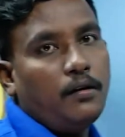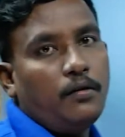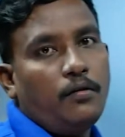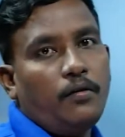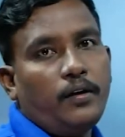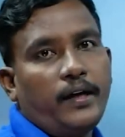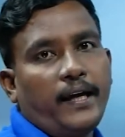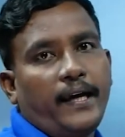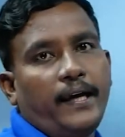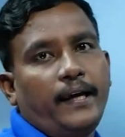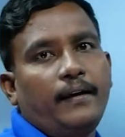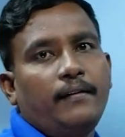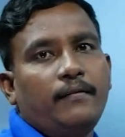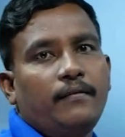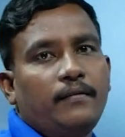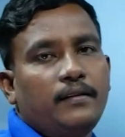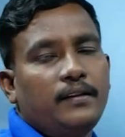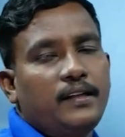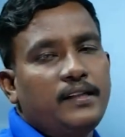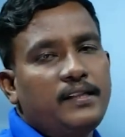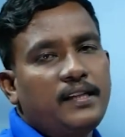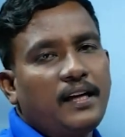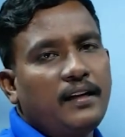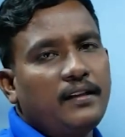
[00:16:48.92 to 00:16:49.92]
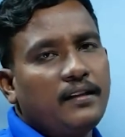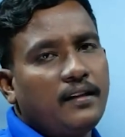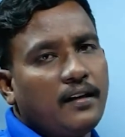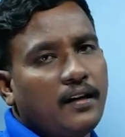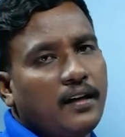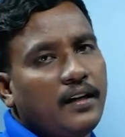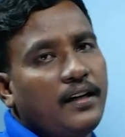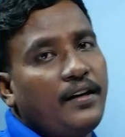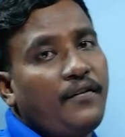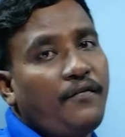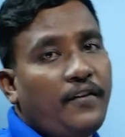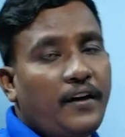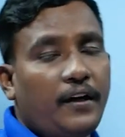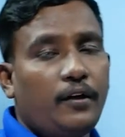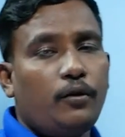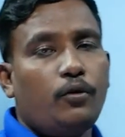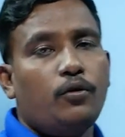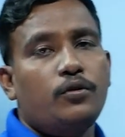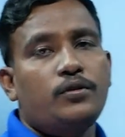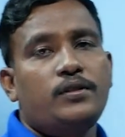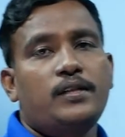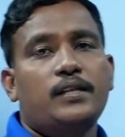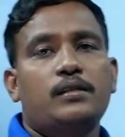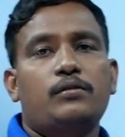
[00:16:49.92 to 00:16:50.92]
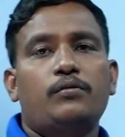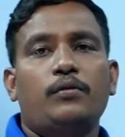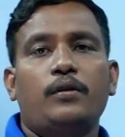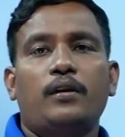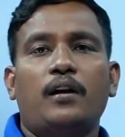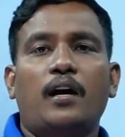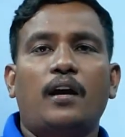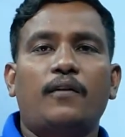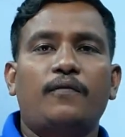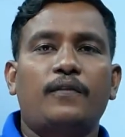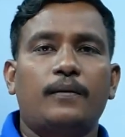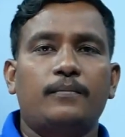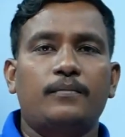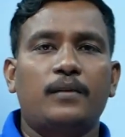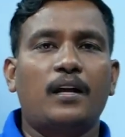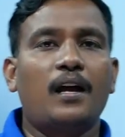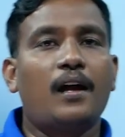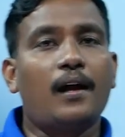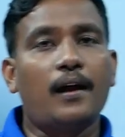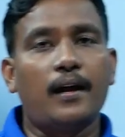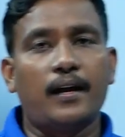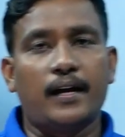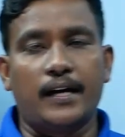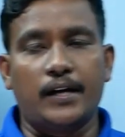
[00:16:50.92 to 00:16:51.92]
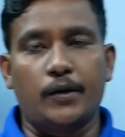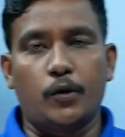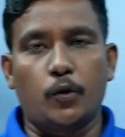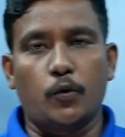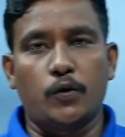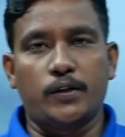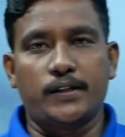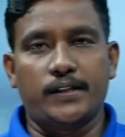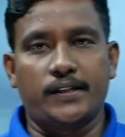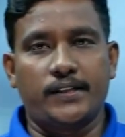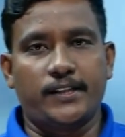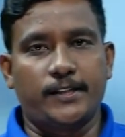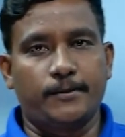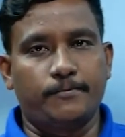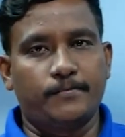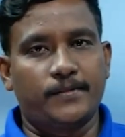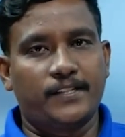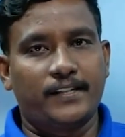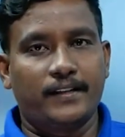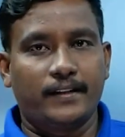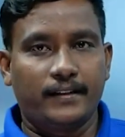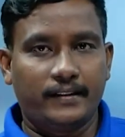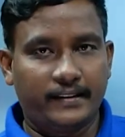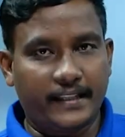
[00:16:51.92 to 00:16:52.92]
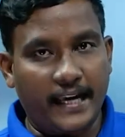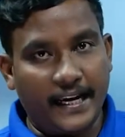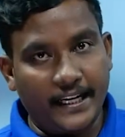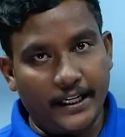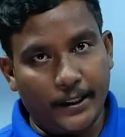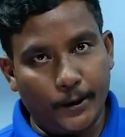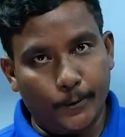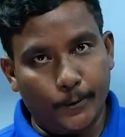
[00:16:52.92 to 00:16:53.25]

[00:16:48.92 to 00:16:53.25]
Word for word: Okay. These are the different questions we got from the control systems. Thank